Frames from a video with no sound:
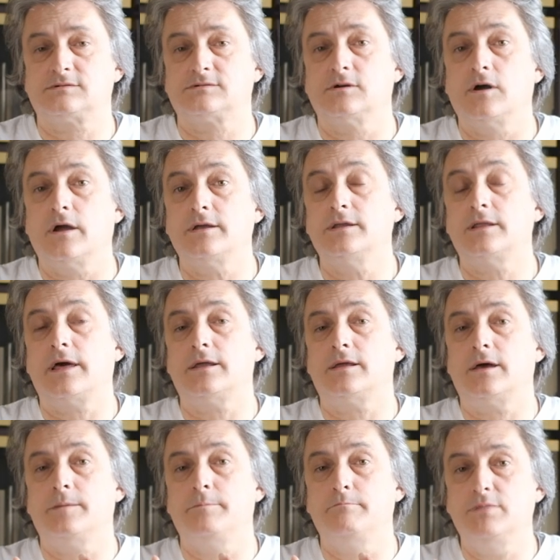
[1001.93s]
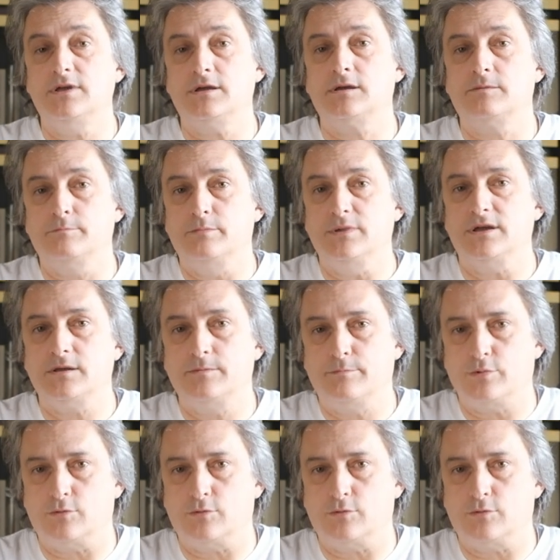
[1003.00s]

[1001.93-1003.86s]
So it had a big, big